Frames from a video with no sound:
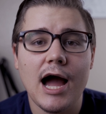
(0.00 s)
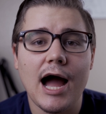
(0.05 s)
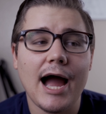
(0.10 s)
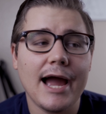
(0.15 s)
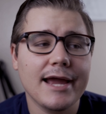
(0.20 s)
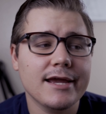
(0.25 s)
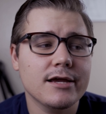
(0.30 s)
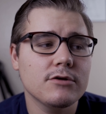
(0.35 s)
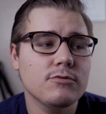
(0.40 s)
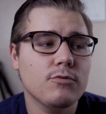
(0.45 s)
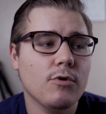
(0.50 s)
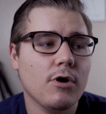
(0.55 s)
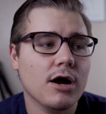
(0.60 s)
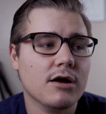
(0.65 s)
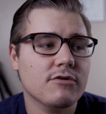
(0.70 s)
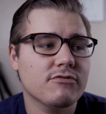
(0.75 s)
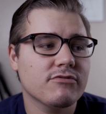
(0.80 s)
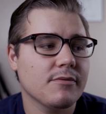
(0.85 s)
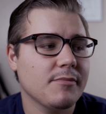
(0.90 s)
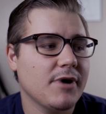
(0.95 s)
I could
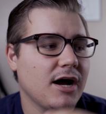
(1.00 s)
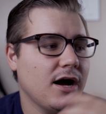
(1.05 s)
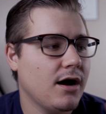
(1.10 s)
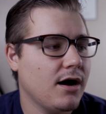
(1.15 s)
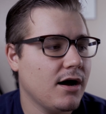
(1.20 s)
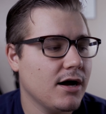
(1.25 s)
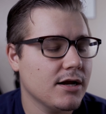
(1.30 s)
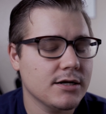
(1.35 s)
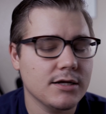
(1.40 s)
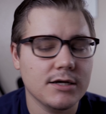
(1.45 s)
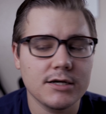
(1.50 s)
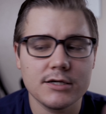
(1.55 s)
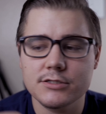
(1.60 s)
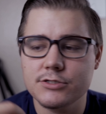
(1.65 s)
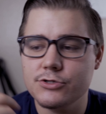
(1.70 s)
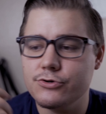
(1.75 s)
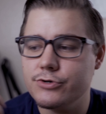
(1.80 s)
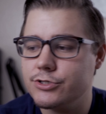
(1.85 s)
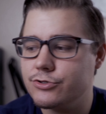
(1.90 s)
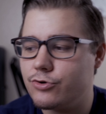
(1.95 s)
walk from a Honda
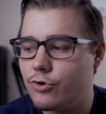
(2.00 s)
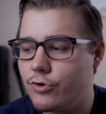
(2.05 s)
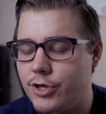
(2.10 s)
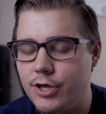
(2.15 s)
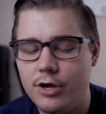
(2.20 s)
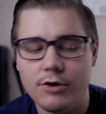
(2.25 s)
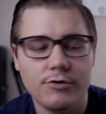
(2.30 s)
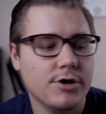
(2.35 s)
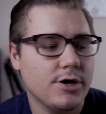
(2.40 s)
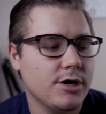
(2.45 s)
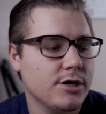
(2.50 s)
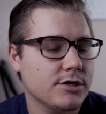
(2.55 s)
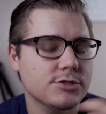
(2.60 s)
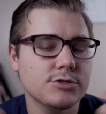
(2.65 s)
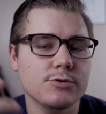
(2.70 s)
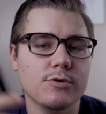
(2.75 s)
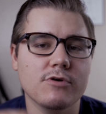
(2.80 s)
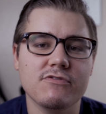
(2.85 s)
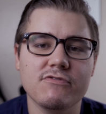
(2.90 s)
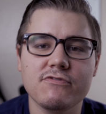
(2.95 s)
to a Toyota
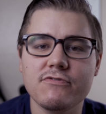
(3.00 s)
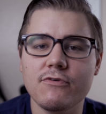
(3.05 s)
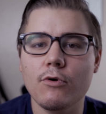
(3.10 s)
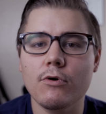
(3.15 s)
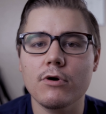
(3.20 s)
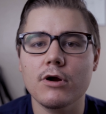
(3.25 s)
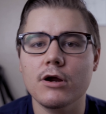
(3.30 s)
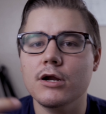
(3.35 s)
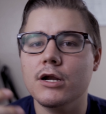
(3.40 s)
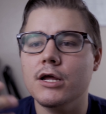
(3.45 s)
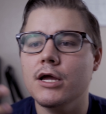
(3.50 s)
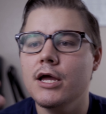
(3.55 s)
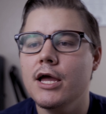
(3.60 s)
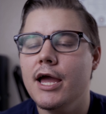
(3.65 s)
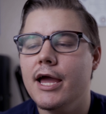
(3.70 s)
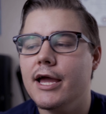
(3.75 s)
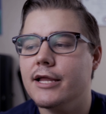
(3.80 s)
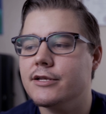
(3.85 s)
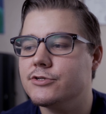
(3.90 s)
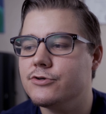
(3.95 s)
to a Ford
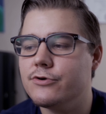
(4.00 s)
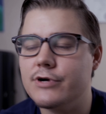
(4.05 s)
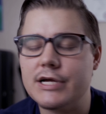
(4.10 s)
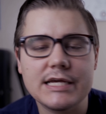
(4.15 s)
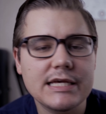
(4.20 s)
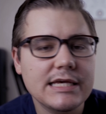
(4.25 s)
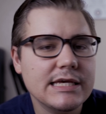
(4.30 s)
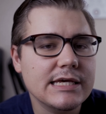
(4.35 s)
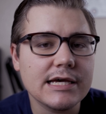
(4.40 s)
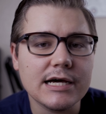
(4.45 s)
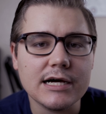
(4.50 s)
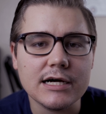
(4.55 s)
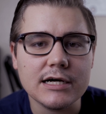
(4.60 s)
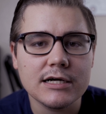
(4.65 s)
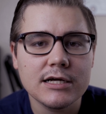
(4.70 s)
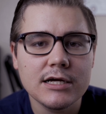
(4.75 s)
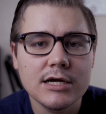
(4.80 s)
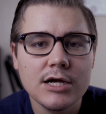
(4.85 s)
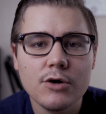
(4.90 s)
and to a Kia